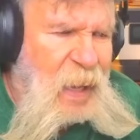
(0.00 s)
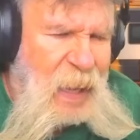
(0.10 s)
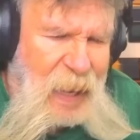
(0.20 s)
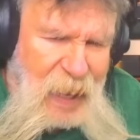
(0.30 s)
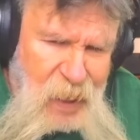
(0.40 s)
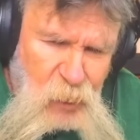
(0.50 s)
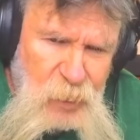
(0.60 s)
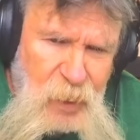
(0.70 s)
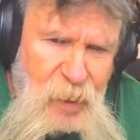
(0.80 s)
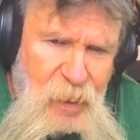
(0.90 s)
Hell
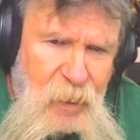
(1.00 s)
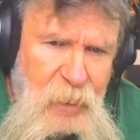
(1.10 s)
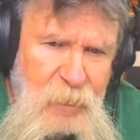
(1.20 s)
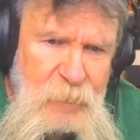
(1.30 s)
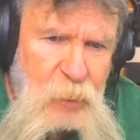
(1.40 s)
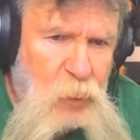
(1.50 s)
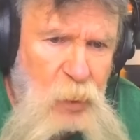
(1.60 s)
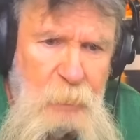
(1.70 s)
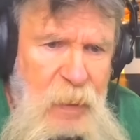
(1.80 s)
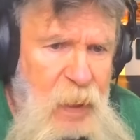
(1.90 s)
yeah, you
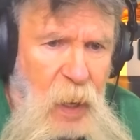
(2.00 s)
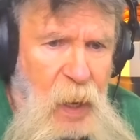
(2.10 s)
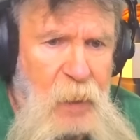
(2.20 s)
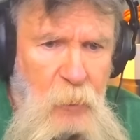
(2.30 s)
couldn't beat Idol.